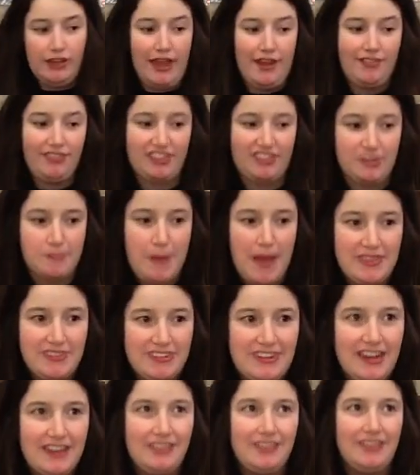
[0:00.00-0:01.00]
life, like,
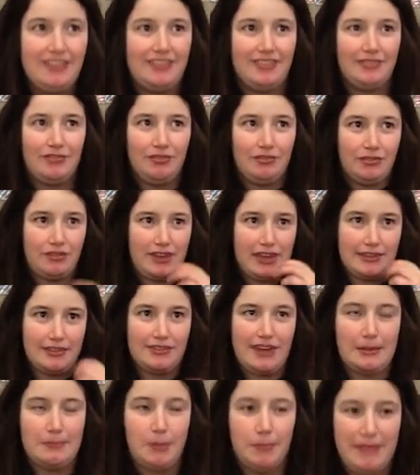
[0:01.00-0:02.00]
depended on the
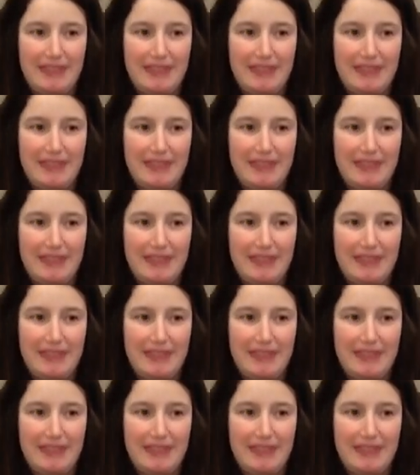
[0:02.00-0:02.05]
table